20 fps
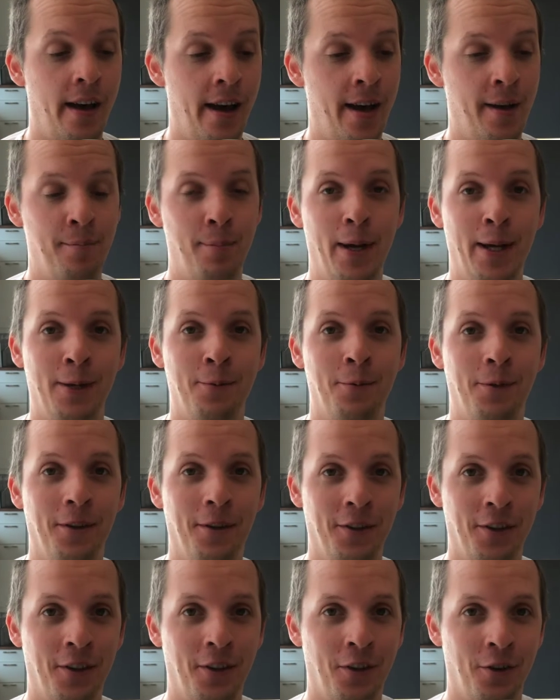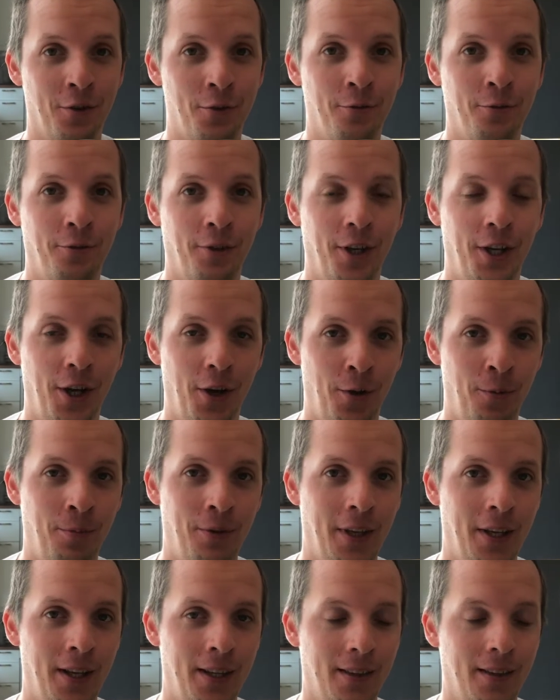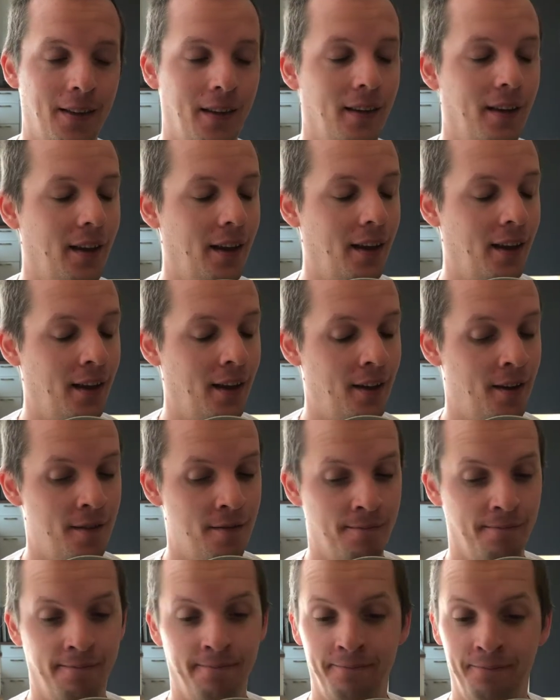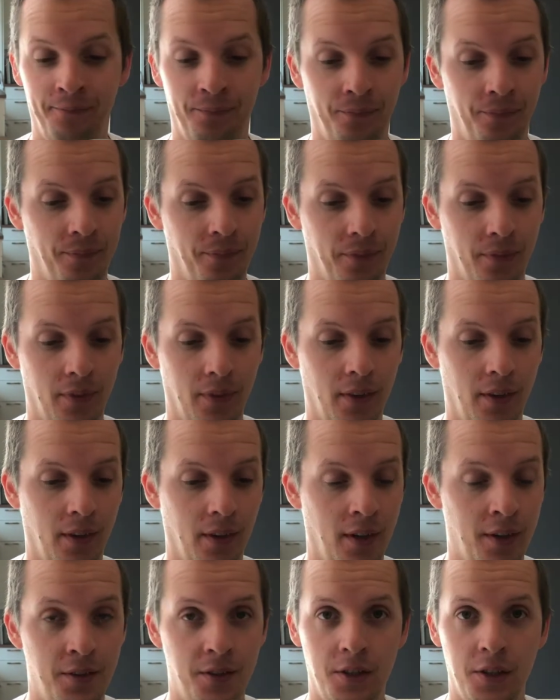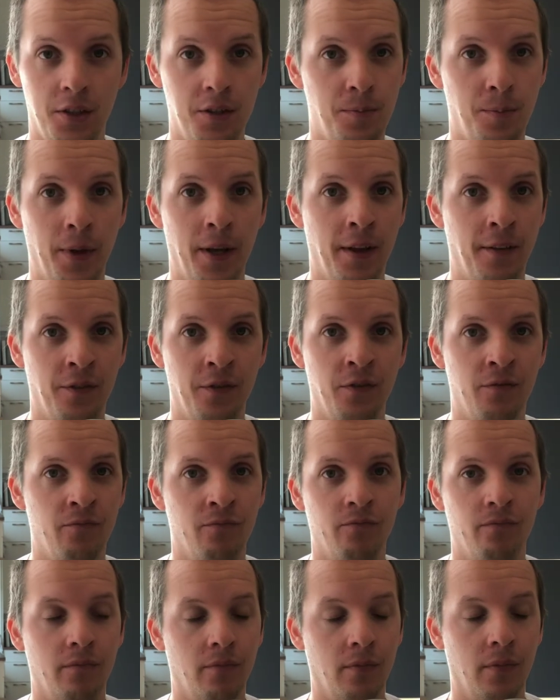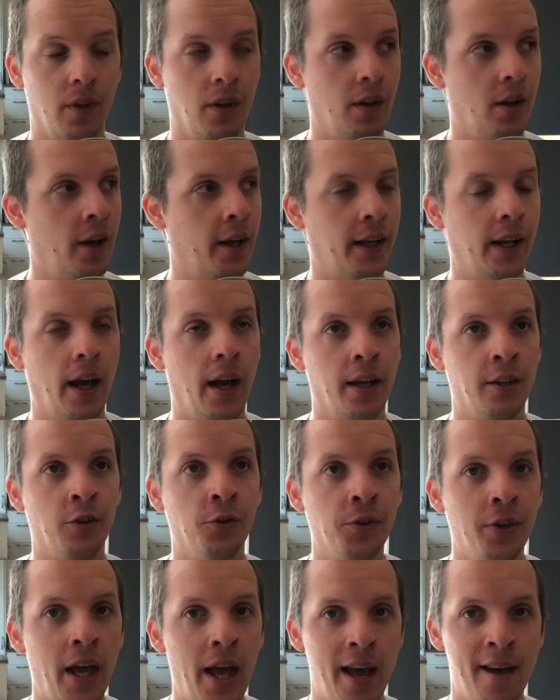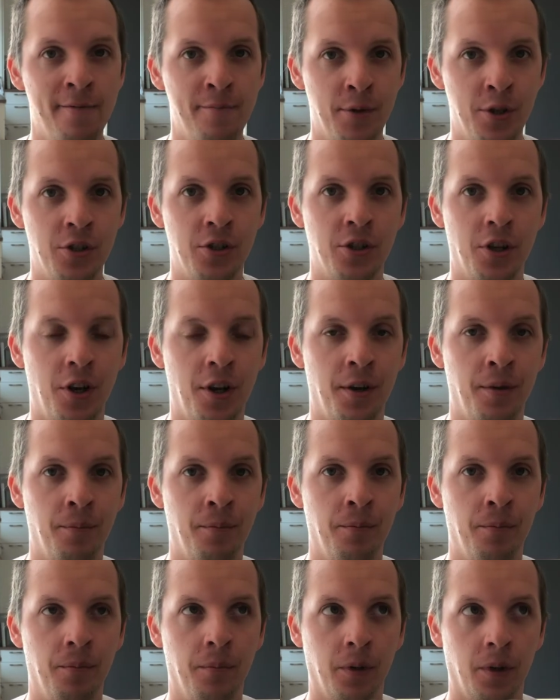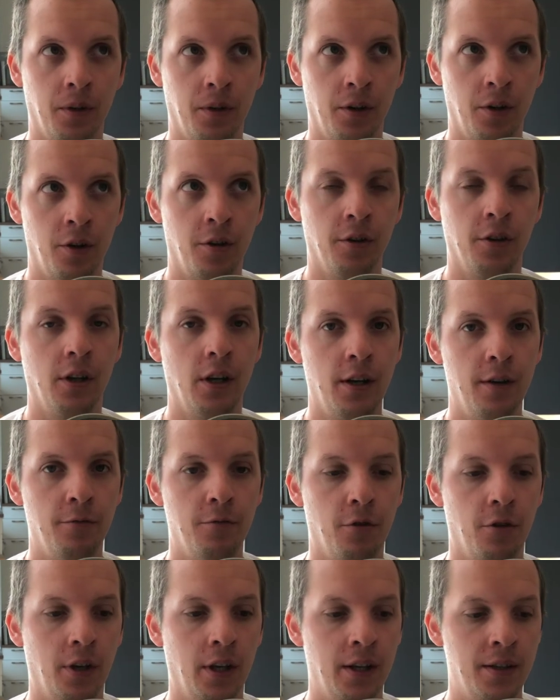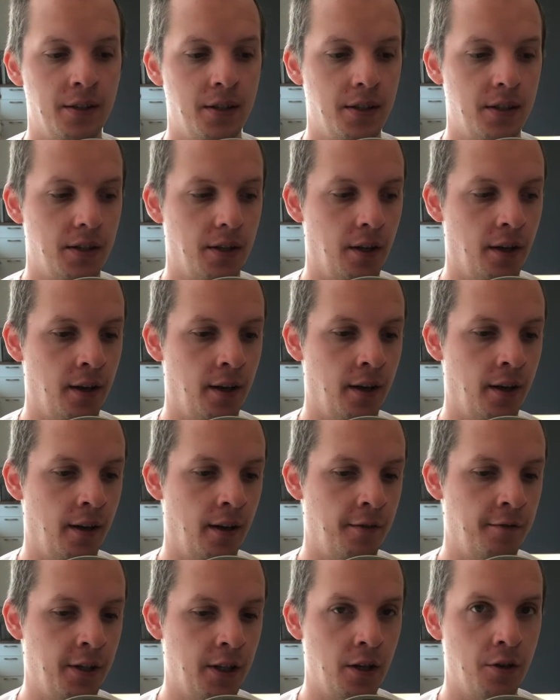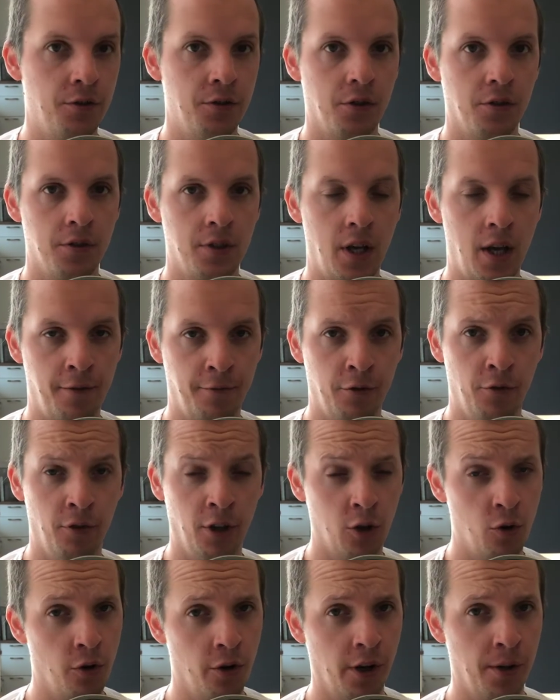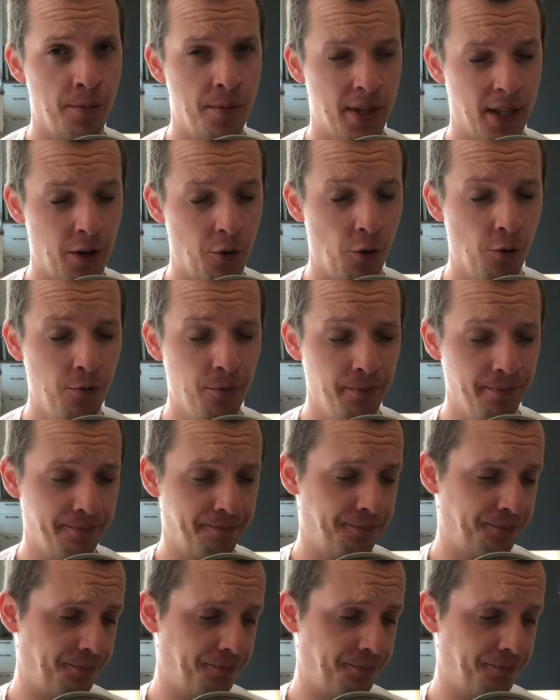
I'm back with another Ko-fi update. It's just been like I don't have much time currently for these videos because I have to record them at home.